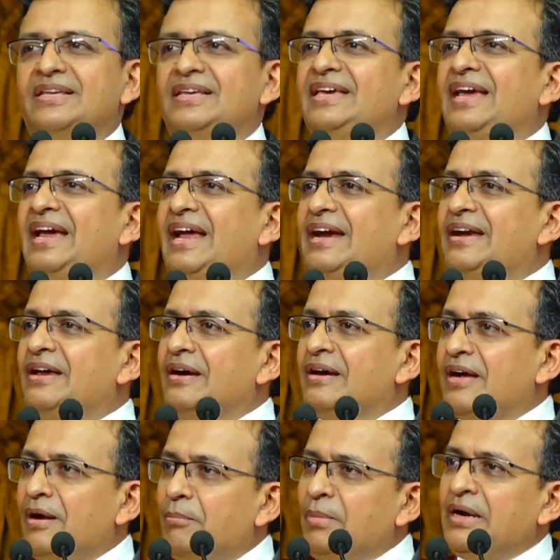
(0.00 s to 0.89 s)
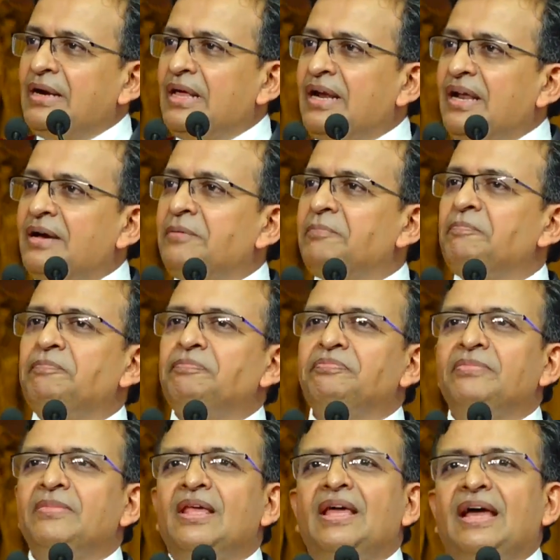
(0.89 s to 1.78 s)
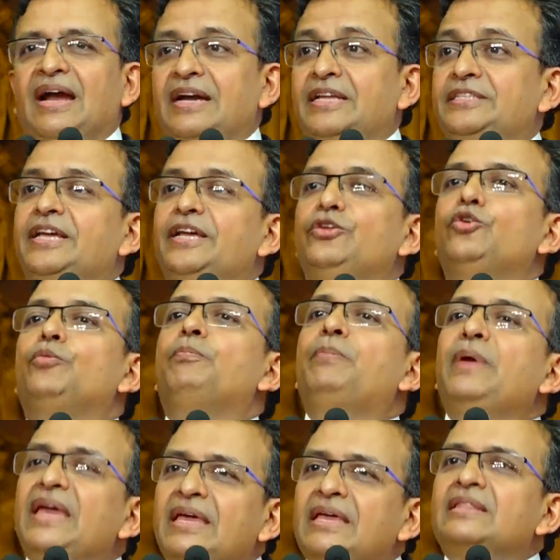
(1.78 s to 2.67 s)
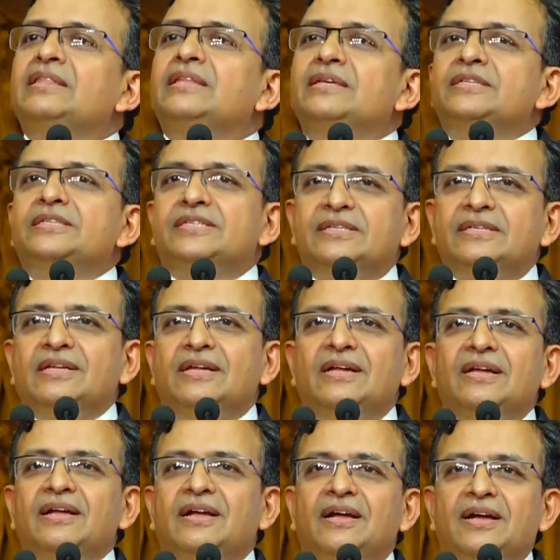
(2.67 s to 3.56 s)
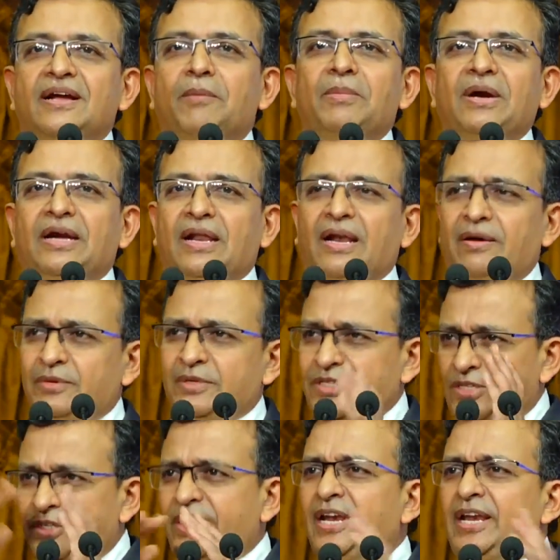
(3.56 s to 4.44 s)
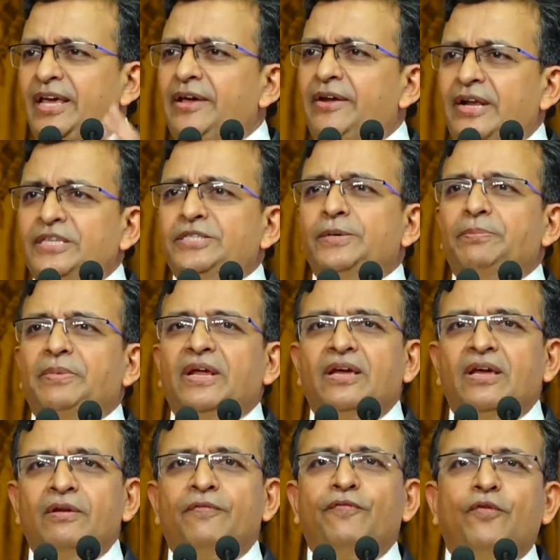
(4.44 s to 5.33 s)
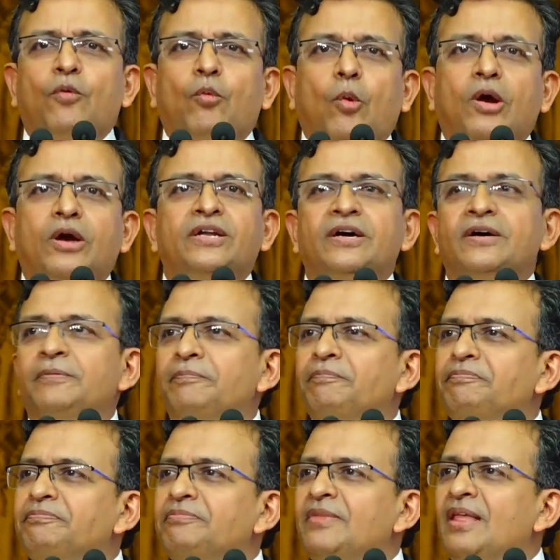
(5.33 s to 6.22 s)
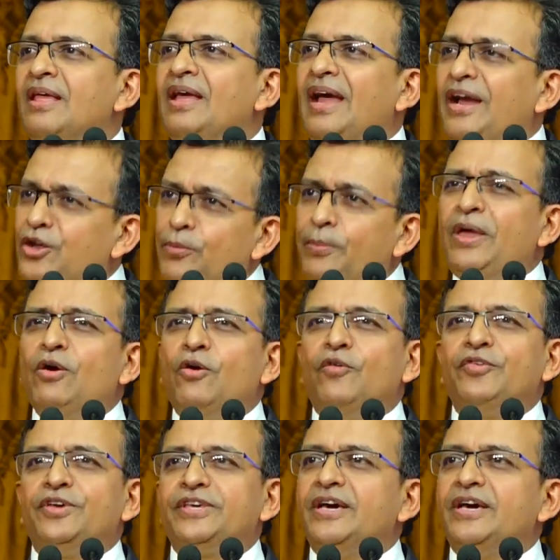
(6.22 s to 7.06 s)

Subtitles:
He had a kamandala, and he said, you be in this kamandala, which is really a receptacle for water, and you be over